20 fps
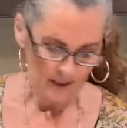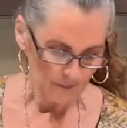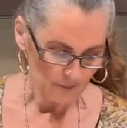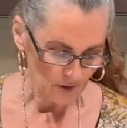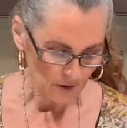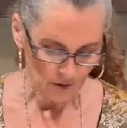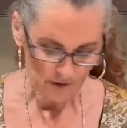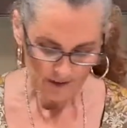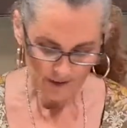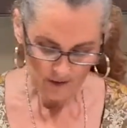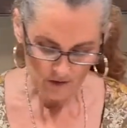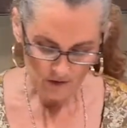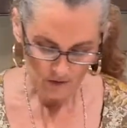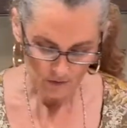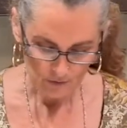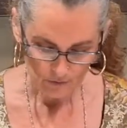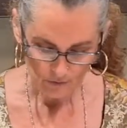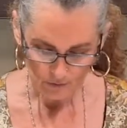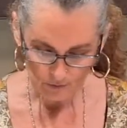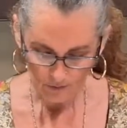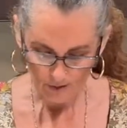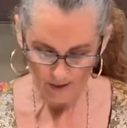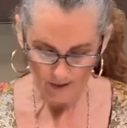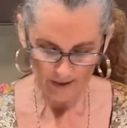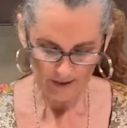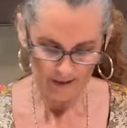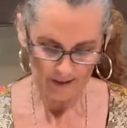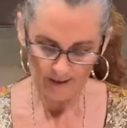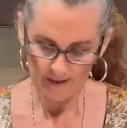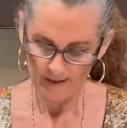going to
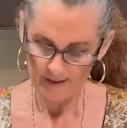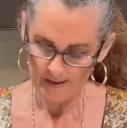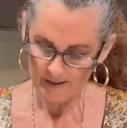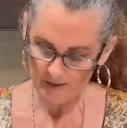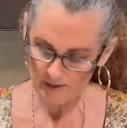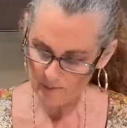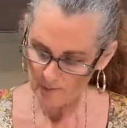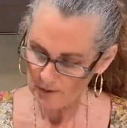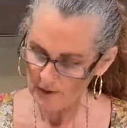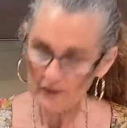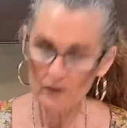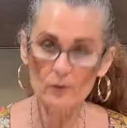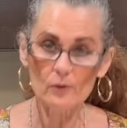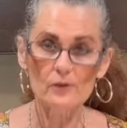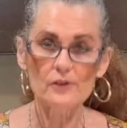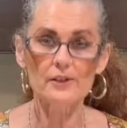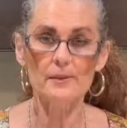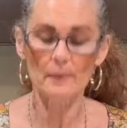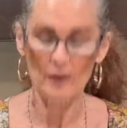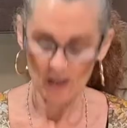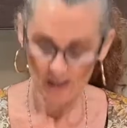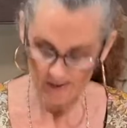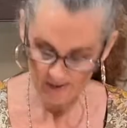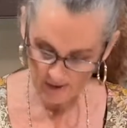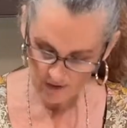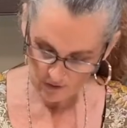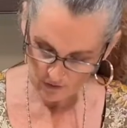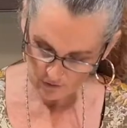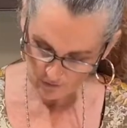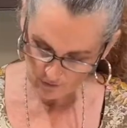sprinkle some
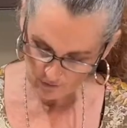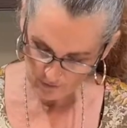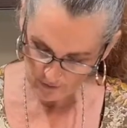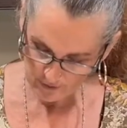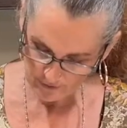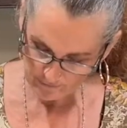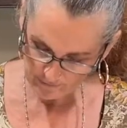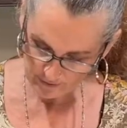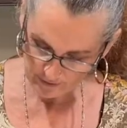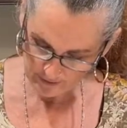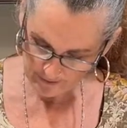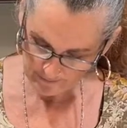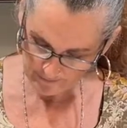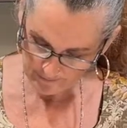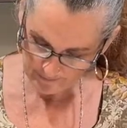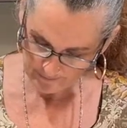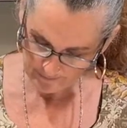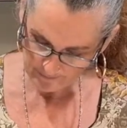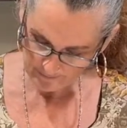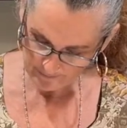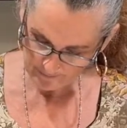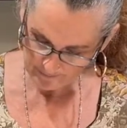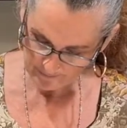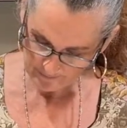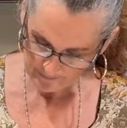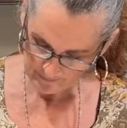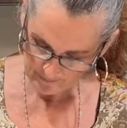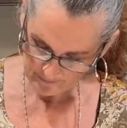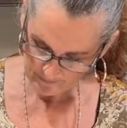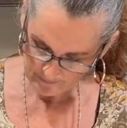icing sugar over it
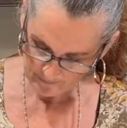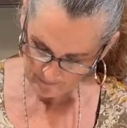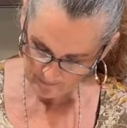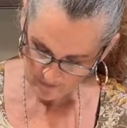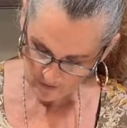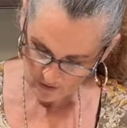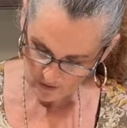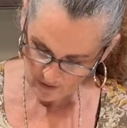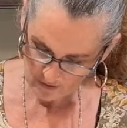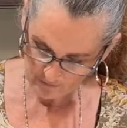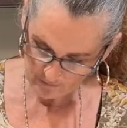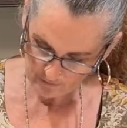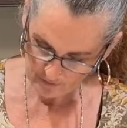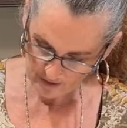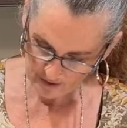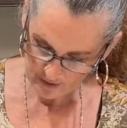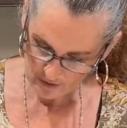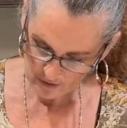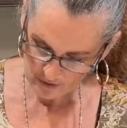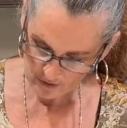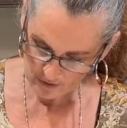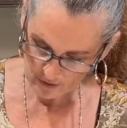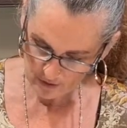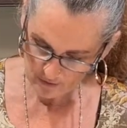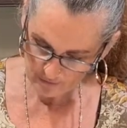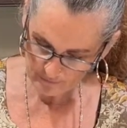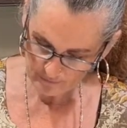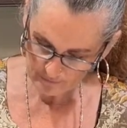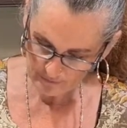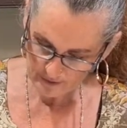just to finish it
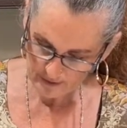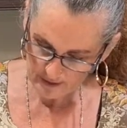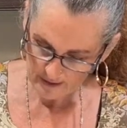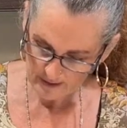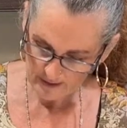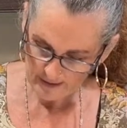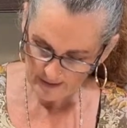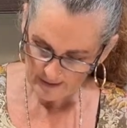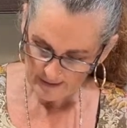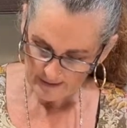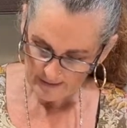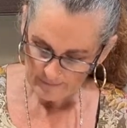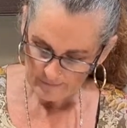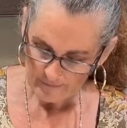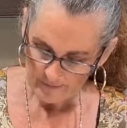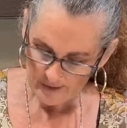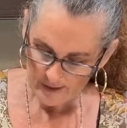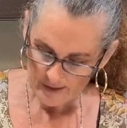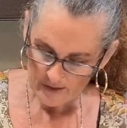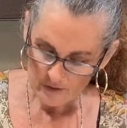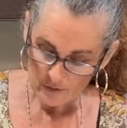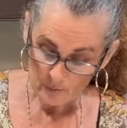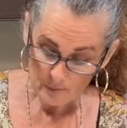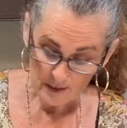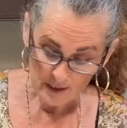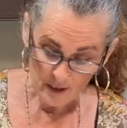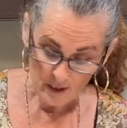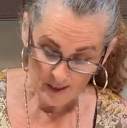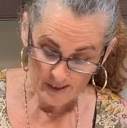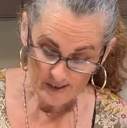off. This will be
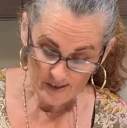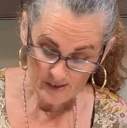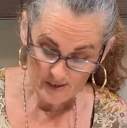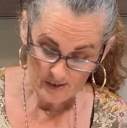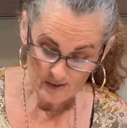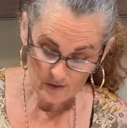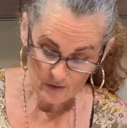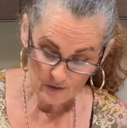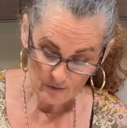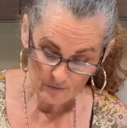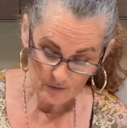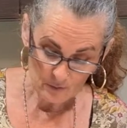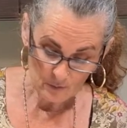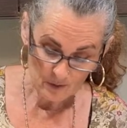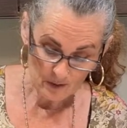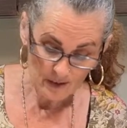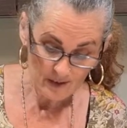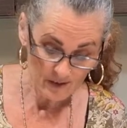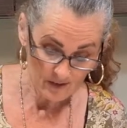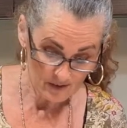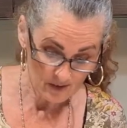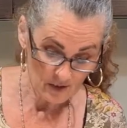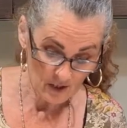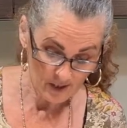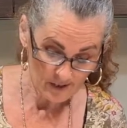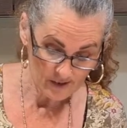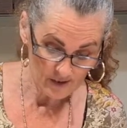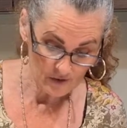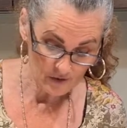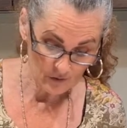nice served with, it's
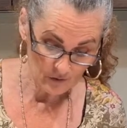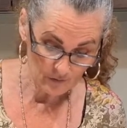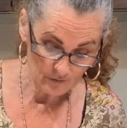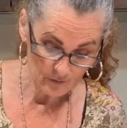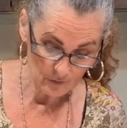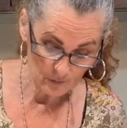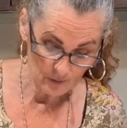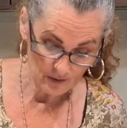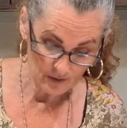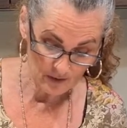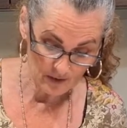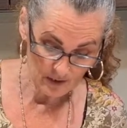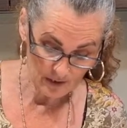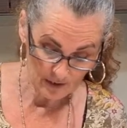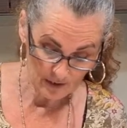nice served with